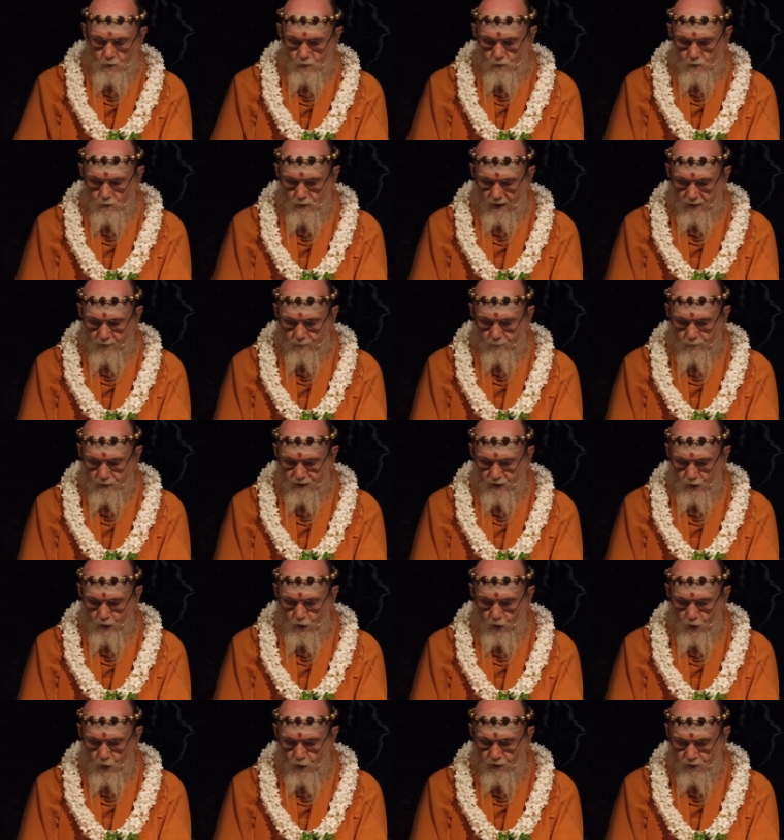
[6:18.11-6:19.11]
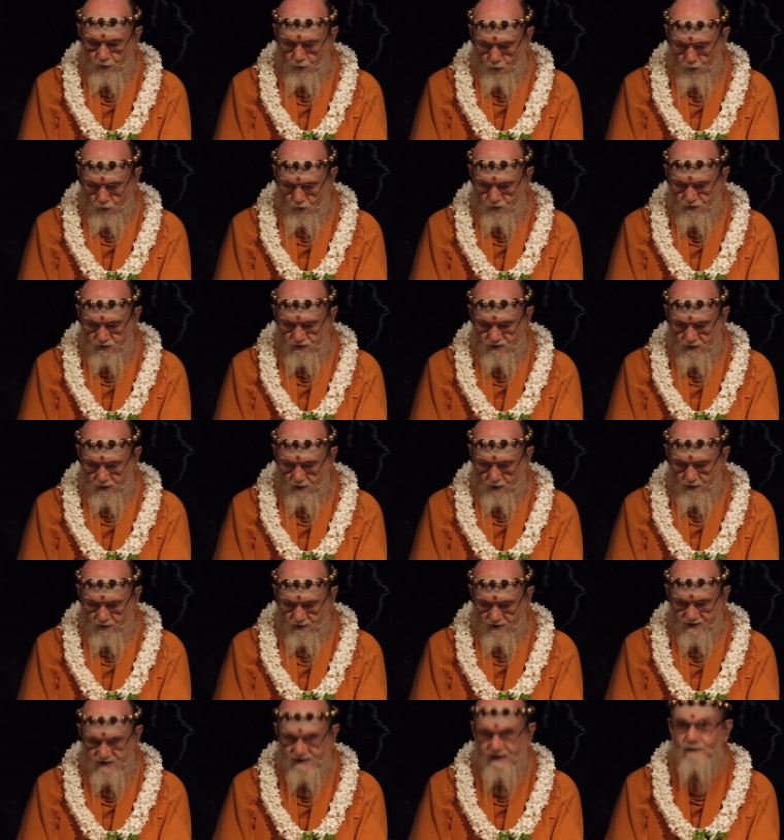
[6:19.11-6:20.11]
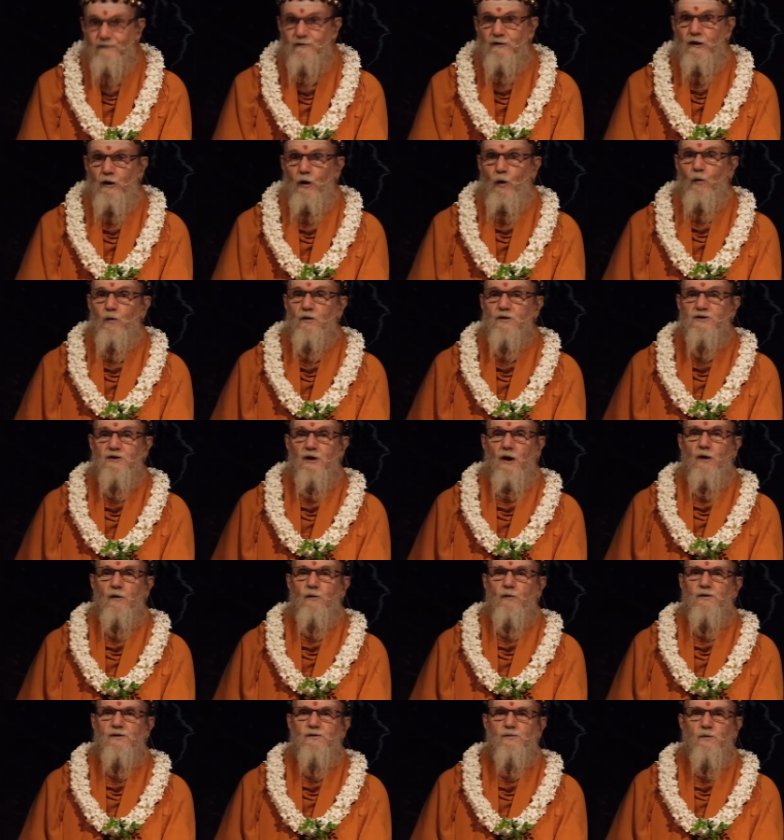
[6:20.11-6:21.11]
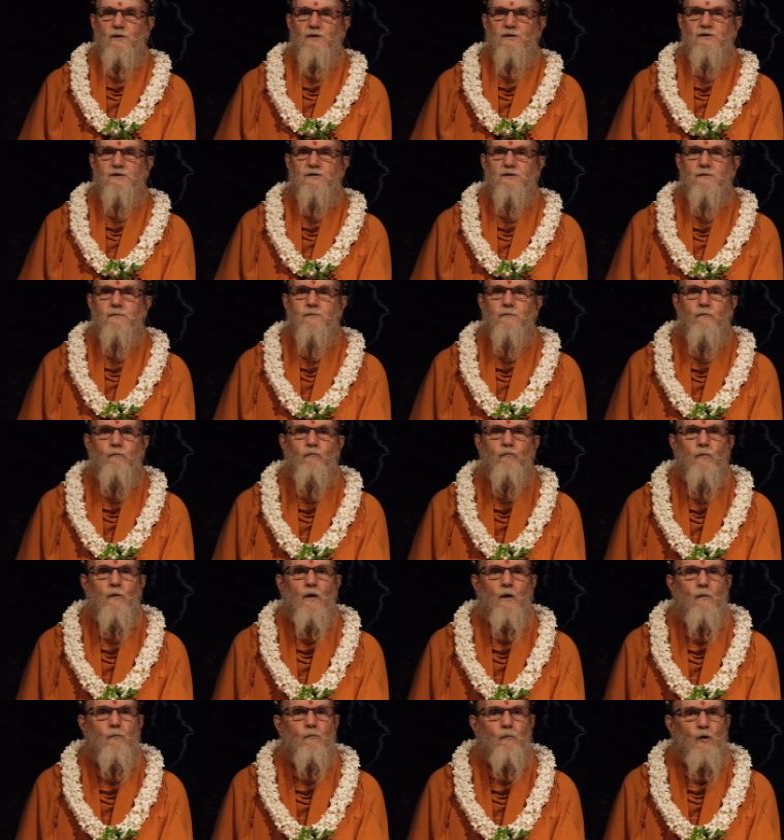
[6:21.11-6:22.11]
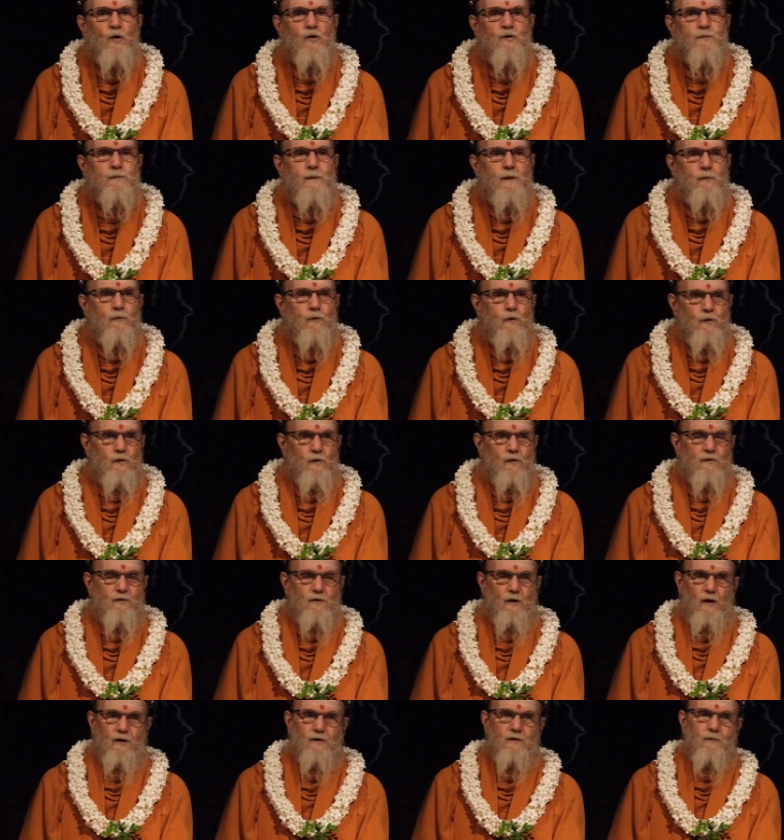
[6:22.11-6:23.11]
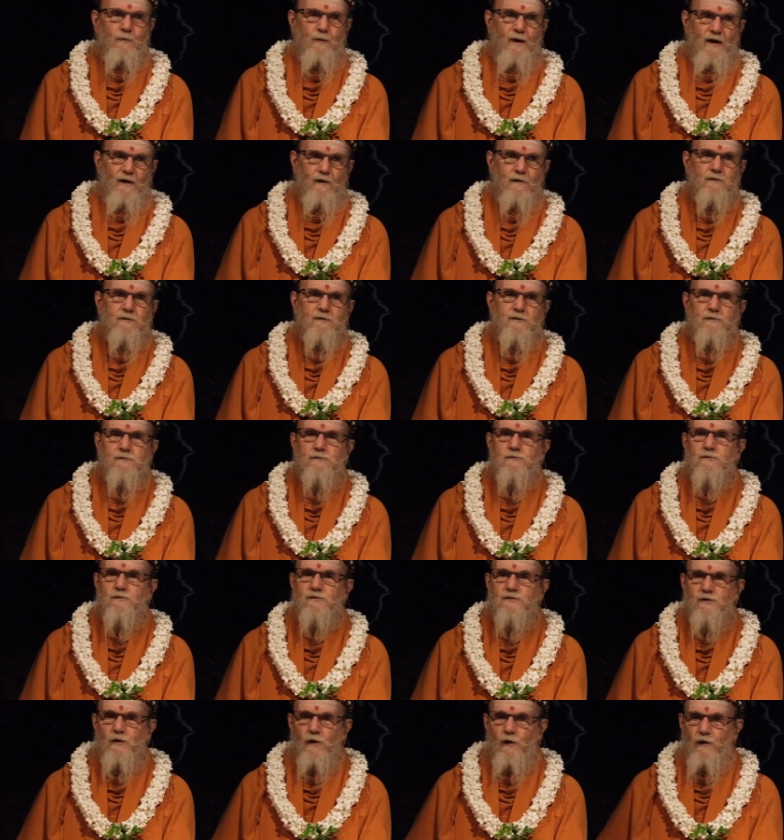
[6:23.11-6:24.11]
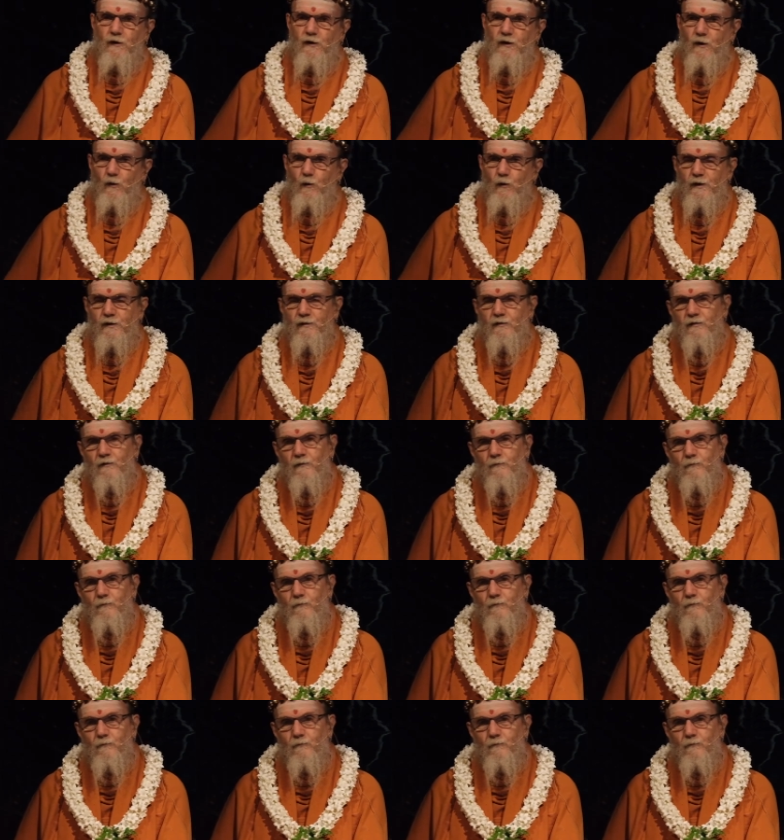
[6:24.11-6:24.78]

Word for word: But below those are the seven lower chakras, which most people don't talk about, starting with